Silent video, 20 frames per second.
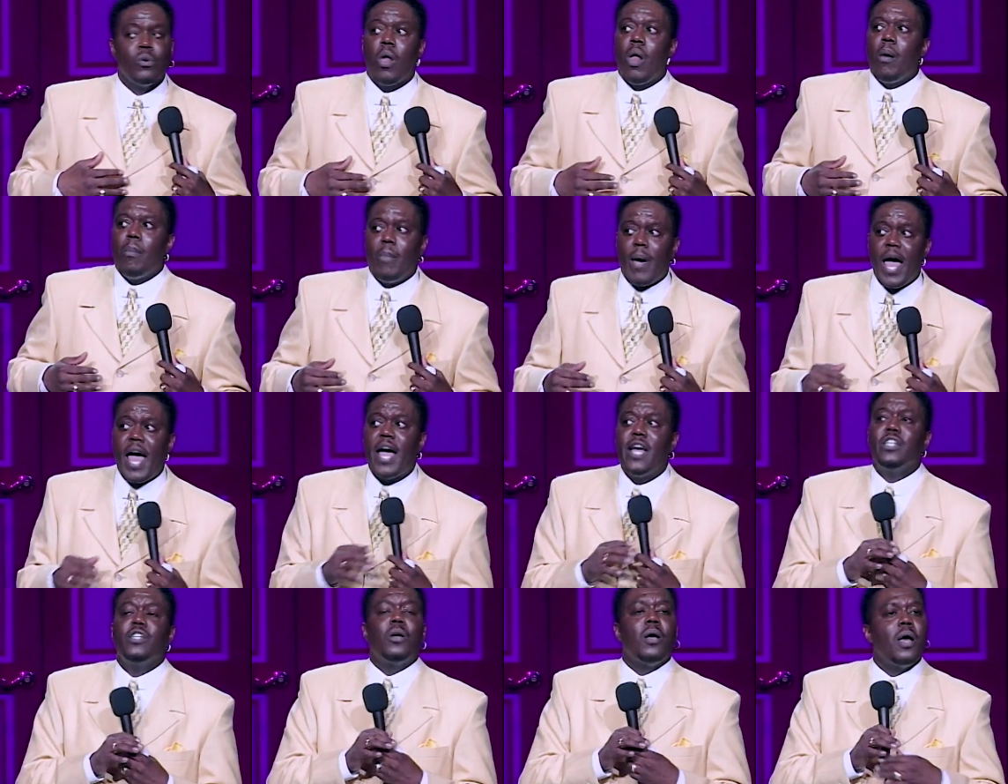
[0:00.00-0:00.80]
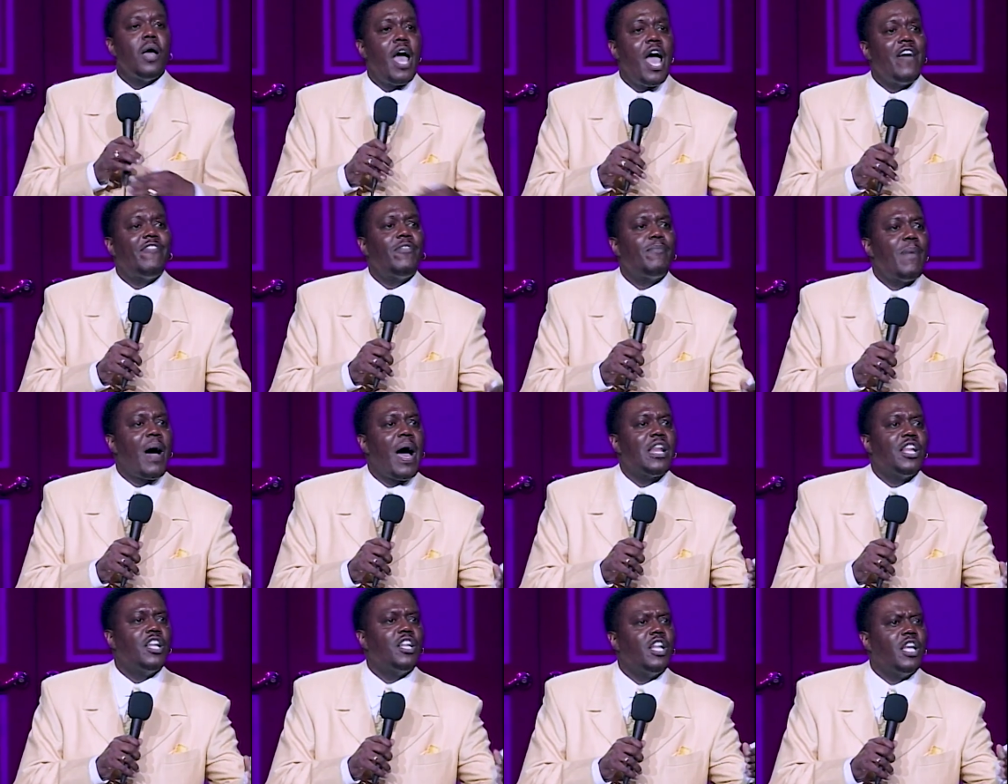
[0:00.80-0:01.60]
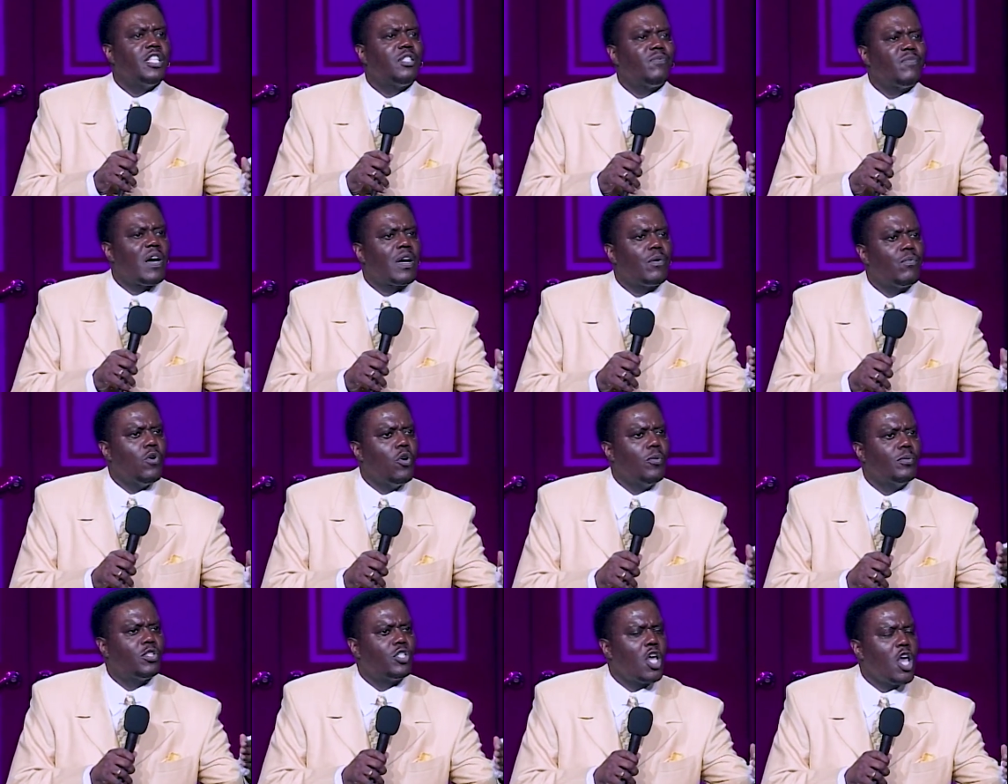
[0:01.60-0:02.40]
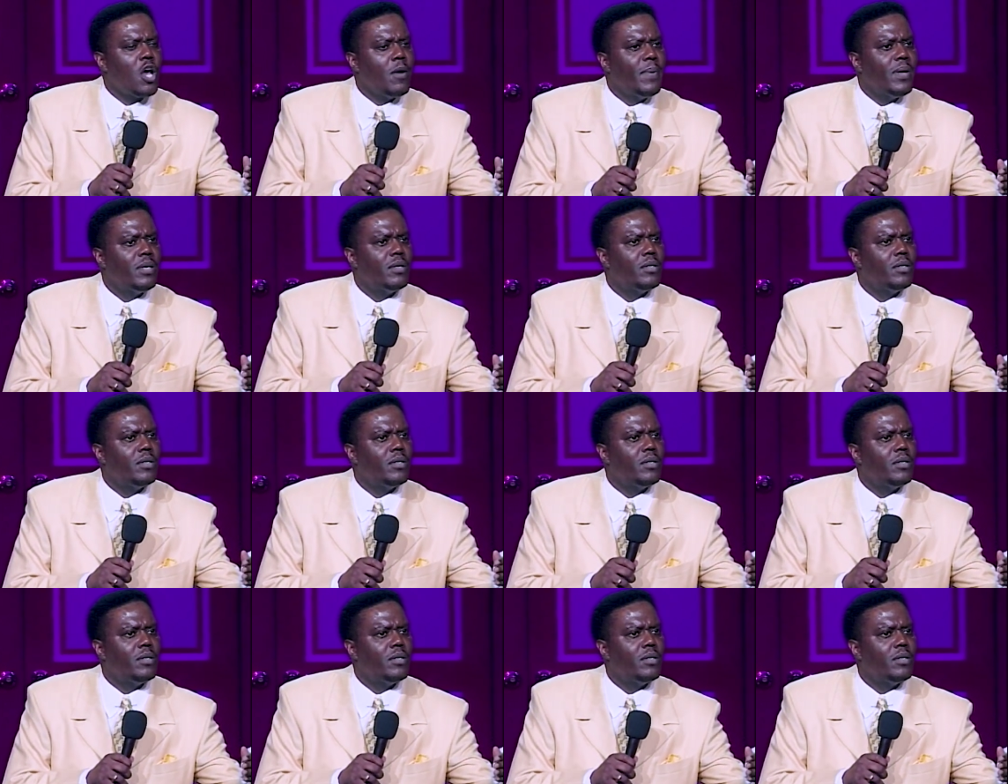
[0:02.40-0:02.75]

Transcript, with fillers: Man, everybody in this fucking room is human.